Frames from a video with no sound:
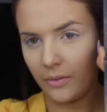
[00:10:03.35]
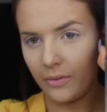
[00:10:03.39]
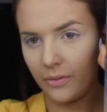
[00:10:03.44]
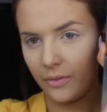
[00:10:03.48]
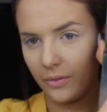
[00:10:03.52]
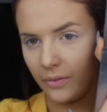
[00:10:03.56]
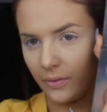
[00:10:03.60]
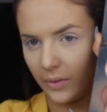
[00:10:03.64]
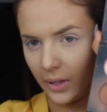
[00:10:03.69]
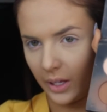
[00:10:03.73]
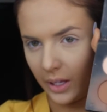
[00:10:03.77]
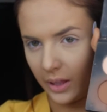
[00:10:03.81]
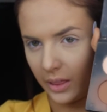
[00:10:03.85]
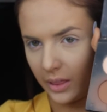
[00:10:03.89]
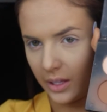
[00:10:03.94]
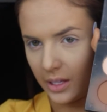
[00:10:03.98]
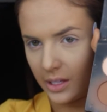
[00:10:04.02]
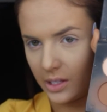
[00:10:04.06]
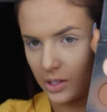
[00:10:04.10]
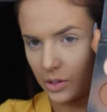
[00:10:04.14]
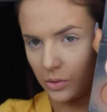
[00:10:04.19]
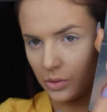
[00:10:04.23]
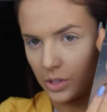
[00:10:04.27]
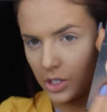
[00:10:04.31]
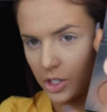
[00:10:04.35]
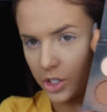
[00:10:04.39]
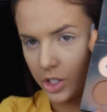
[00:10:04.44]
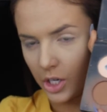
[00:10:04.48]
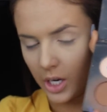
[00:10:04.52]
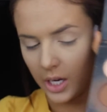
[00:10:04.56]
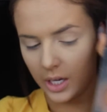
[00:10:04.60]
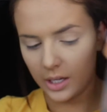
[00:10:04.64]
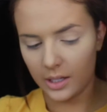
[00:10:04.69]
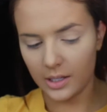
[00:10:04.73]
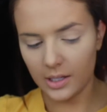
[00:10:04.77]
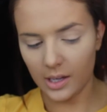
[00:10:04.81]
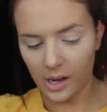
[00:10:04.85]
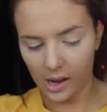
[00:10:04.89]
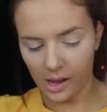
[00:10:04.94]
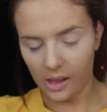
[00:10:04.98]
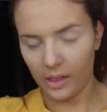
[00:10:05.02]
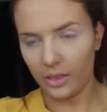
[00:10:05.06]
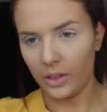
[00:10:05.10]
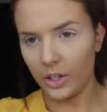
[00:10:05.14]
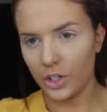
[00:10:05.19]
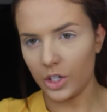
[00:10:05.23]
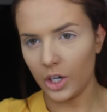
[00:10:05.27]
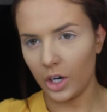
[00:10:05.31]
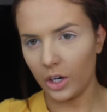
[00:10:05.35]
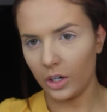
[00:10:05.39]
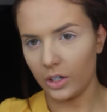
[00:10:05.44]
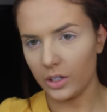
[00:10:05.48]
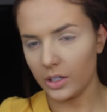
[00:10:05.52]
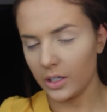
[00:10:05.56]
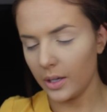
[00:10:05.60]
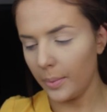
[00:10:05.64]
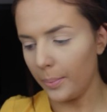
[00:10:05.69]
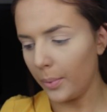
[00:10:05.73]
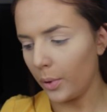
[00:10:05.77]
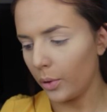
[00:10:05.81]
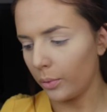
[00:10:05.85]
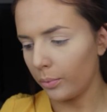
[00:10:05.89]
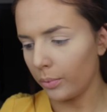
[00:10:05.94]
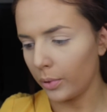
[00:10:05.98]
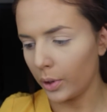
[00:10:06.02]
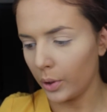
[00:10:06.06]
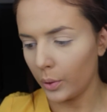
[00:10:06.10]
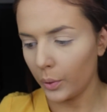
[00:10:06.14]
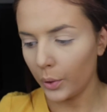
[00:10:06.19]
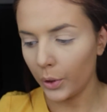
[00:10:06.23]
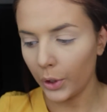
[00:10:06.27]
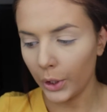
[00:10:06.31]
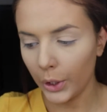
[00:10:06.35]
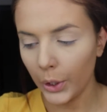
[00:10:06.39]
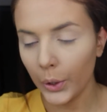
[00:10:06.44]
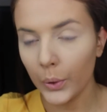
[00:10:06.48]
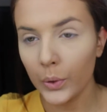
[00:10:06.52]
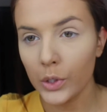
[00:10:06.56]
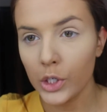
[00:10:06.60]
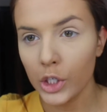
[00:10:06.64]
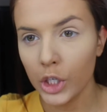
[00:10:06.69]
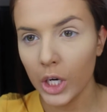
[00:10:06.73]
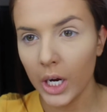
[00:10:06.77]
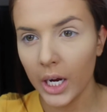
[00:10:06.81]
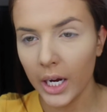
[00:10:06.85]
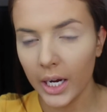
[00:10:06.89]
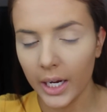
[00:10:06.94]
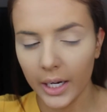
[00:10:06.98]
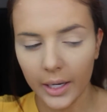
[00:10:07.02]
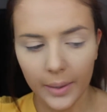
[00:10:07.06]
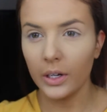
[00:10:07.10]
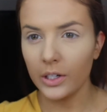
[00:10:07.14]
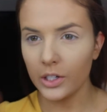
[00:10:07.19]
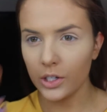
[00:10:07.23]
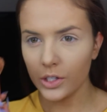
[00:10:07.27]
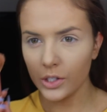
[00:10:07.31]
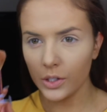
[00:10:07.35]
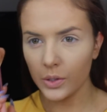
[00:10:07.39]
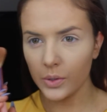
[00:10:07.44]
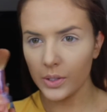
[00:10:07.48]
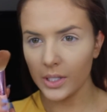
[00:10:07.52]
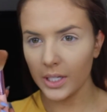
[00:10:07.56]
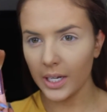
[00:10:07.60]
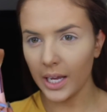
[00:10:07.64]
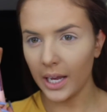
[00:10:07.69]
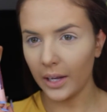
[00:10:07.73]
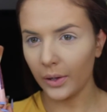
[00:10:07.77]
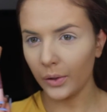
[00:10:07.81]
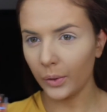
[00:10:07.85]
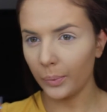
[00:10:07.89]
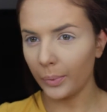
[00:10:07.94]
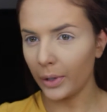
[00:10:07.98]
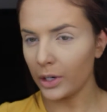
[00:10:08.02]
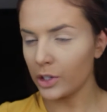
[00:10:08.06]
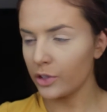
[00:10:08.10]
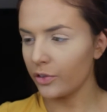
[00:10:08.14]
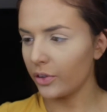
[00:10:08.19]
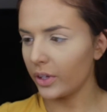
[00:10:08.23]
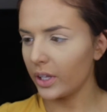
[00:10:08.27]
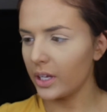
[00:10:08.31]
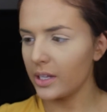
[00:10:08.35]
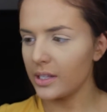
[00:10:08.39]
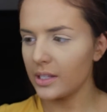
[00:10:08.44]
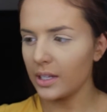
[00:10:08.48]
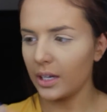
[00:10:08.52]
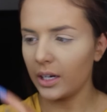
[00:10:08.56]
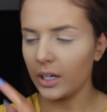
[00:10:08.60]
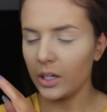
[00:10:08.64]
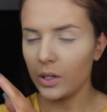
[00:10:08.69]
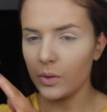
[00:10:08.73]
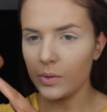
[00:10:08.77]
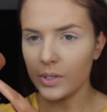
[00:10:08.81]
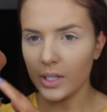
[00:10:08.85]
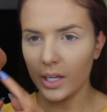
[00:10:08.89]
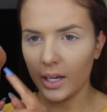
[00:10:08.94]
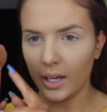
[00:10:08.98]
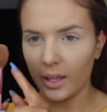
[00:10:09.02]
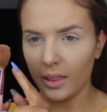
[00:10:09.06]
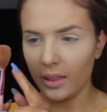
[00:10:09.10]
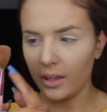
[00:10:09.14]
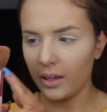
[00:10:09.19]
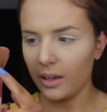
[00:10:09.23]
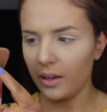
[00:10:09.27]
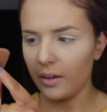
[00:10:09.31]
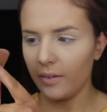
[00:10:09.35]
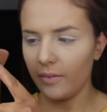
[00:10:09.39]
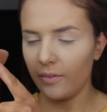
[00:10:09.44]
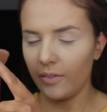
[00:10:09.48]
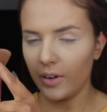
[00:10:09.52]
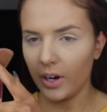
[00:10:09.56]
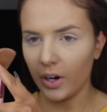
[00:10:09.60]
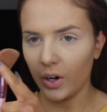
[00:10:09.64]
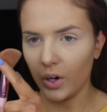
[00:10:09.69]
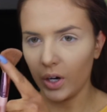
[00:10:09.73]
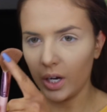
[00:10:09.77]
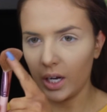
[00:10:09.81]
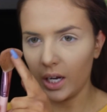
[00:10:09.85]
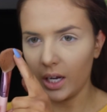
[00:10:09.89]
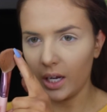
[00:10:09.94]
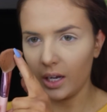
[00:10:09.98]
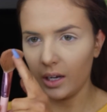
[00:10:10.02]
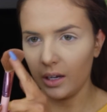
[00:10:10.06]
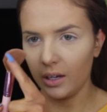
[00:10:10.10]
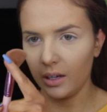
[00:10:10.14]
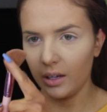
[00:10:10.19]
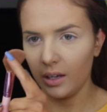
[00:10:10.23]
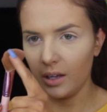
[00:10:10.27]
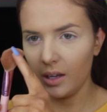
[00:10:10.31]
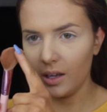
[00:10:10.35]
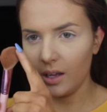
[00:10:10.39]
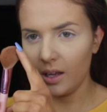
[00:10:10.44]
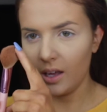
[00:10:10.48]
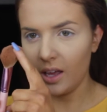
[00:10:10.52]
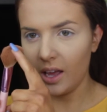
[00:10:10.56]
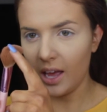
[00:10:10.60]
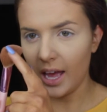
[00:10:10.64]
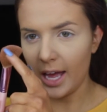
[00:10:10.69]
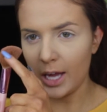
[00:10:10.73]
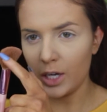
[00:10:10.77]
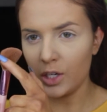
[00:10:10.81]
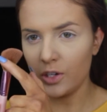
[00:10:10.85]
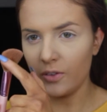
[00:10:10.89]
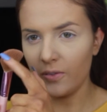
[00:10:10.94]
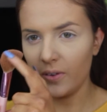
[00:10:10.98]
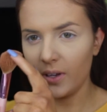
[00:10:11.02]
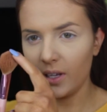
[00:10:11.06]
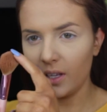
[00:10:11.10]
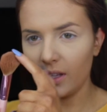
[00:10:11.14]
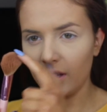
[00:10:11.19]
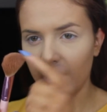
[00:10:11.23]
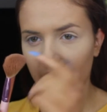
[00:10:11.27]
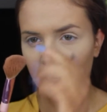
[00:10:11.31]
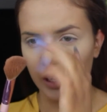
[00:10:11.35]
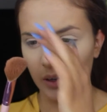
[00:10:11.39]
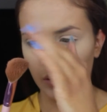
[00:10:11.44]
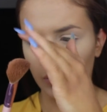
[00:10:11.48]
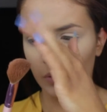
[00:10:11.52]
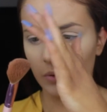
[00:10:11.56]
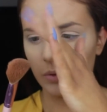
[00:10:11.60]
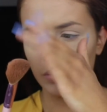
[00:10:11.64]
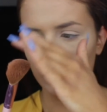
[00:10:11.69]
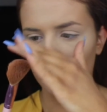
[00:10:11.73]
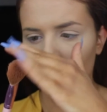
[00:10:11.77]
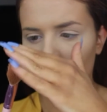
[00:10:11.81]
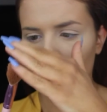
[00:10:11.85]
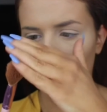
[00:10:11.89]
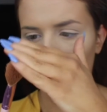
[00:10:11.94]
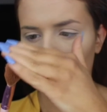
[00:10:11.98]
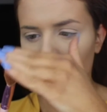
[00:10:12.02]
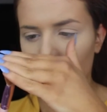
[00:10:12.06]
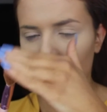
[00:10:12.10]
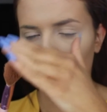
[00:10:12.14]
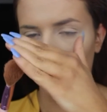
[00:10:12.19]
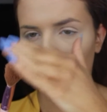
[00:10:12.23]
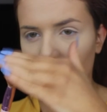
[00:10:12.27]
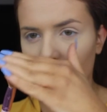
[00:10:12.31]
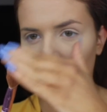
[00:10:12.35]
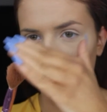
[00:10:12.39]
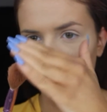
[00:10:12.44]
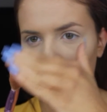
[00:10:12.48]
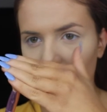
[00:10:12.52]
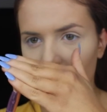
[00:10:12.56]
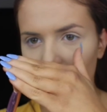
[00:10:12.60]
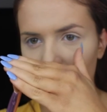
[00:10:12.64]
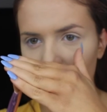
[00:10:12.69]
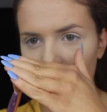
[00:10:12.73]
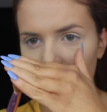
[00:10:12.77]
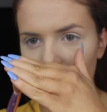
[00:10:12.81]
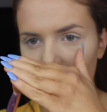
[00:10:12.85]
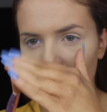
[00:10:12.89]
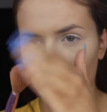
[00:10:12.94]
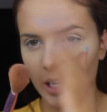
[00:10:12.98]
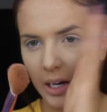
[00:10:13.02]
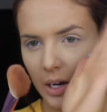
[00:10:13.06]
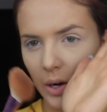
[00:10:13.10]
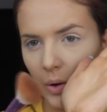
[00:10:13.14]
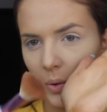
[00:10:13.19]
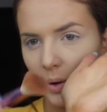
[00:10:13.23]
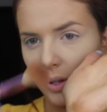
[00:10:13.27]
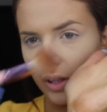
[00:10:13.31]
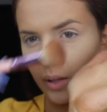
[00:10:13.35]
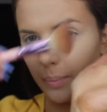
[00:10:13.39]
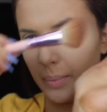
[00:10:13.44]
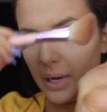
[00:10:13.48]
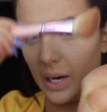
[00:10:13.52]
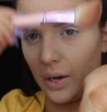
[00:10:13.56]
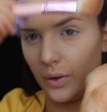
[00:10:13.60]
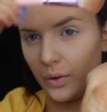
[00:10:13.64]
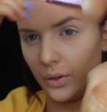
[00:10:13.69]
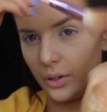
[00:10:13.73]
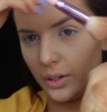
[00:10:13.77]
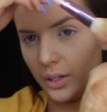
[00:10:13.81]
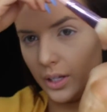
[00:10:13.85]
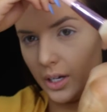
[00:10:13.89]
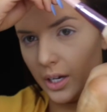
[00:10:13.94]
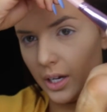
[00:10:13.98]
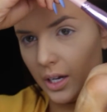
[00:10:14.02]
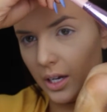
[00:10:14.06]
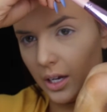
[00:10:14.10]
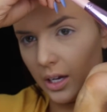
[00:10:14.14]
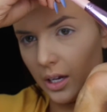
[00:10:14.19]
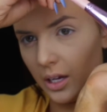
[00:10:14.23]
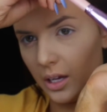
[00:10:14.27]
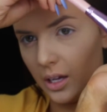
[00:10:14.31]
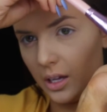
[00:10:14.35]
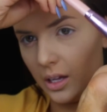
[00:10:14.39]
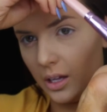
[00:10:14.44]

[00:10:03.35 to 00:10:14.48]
of like these 3 shades and the Tarte Pro Glow shade. I just use an angled brush for this, and I use like the very edge of it. Like I don't go in like this. I go in the powder like